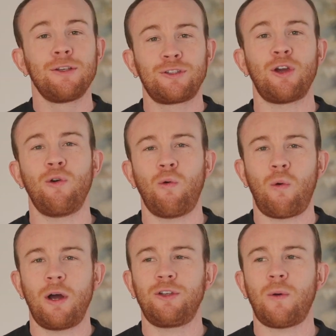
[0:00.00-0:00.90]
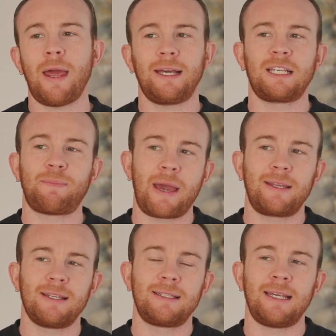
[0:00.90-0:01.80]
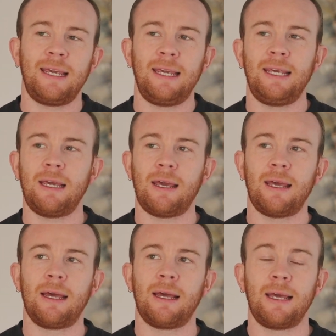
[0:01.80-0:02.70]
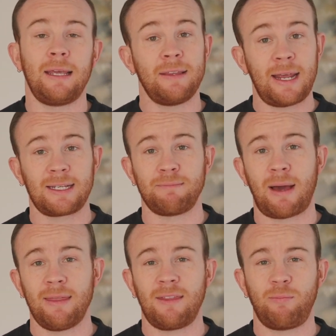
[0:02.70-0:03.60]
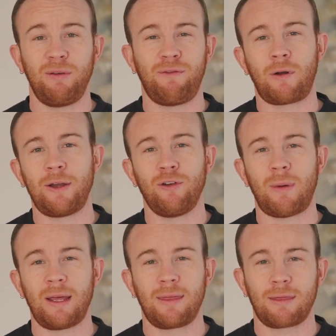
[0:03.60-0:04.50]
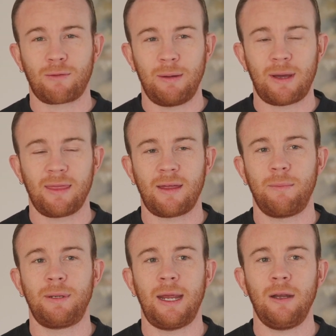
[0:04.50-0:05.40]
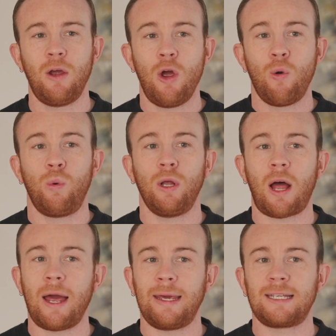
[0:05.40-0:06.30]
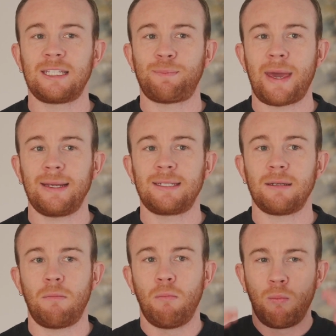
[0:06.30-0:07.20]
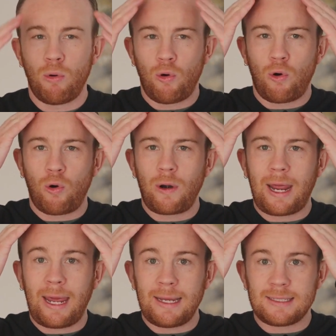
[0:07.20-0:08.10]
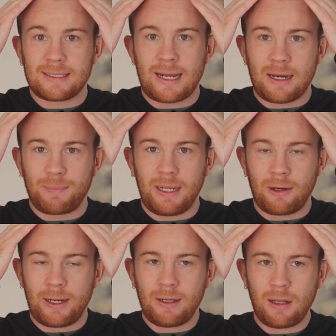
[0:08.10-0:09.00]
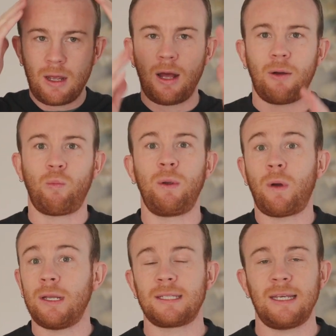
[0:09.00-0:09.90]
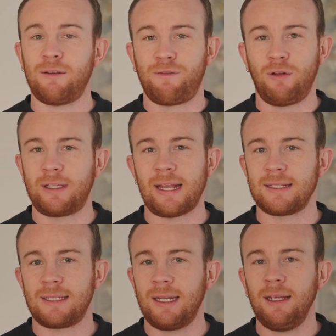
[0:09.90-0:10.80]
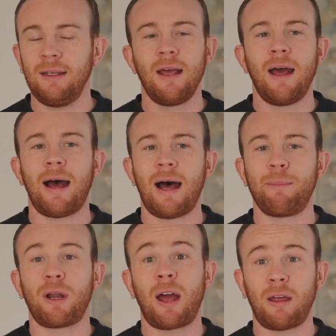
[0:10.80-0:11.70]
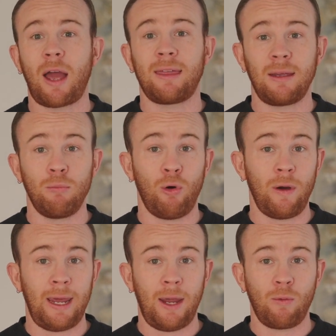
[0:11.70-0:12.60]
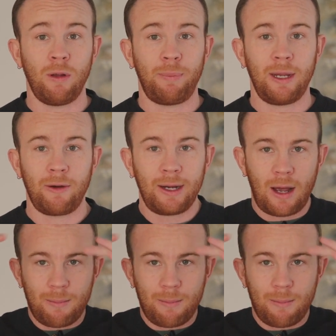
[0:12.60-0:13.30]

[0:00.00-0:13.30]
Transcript: So what do I expect to see in the next month before I do my 3-month update? Well, I expect more hair to start appearing. We won't see the full density, but I think more hair will appearing.